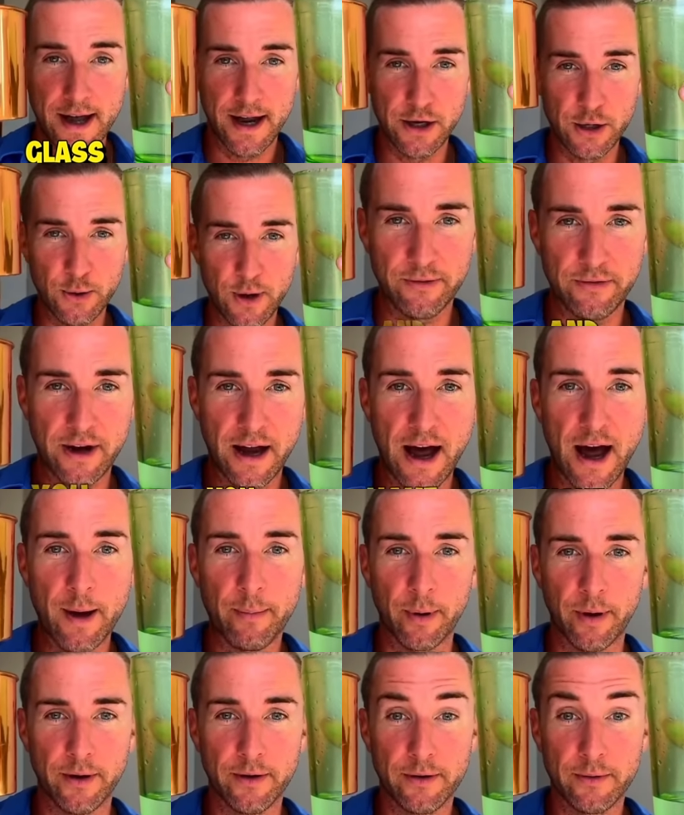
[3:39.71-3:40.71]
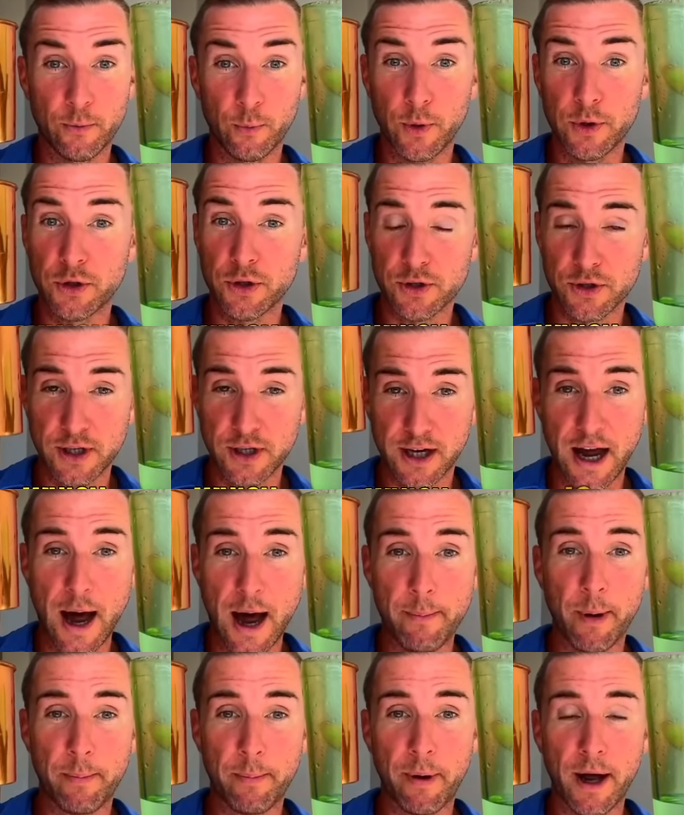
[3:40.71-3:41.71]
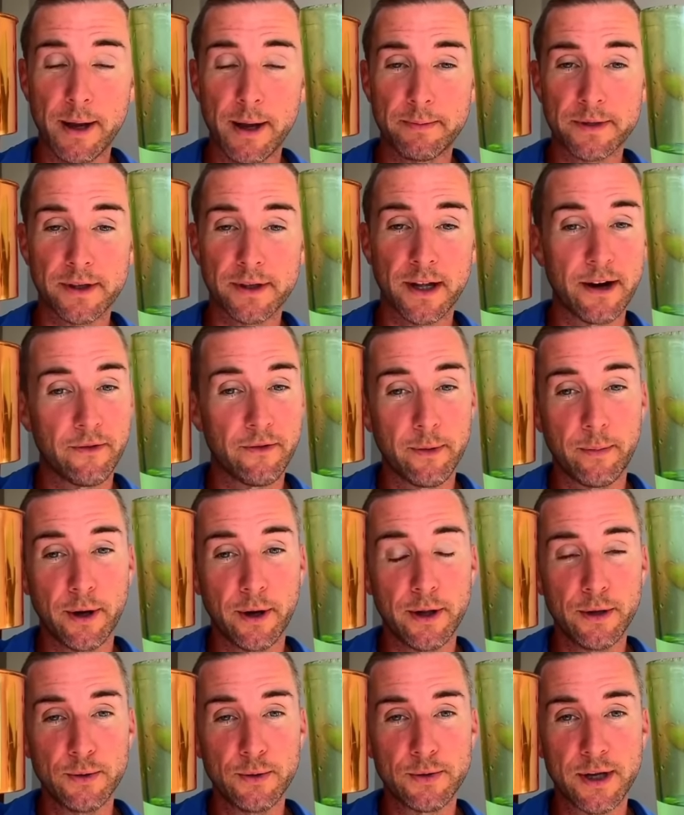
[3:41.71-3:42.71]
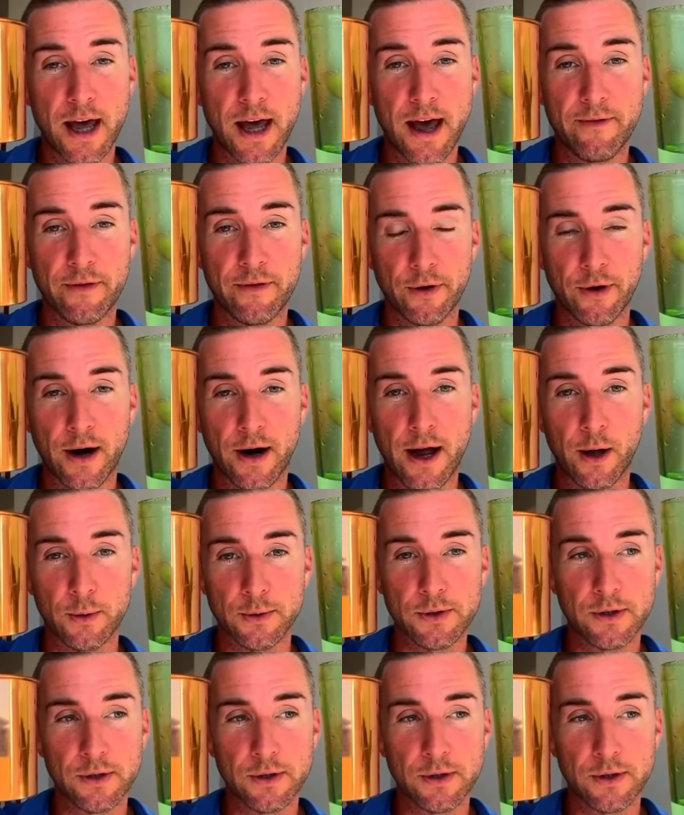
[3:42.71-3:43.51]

and you have copper, which is the copper pipes that everybody used to have in their